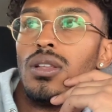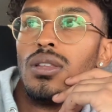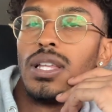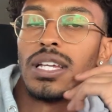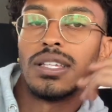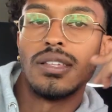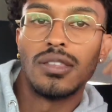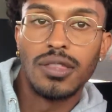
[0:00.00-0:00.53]

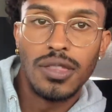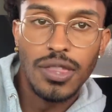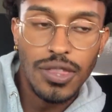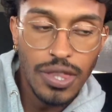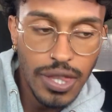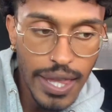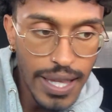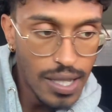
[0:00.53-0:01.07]
Like
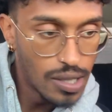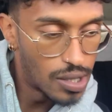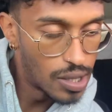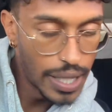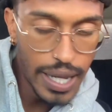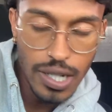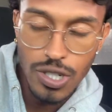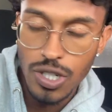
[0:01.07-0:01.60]
things,
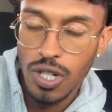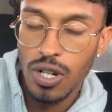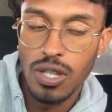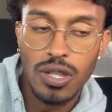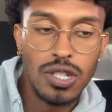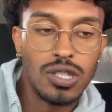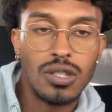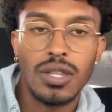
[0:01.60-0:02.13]
yeah, sure,
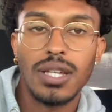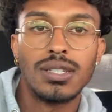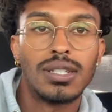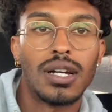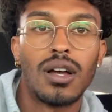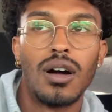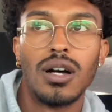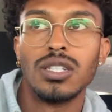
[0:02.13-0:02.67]
there's some things
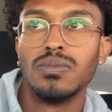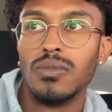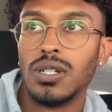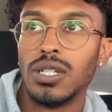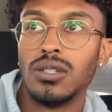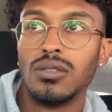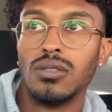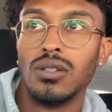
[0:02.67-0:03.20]
that cost money.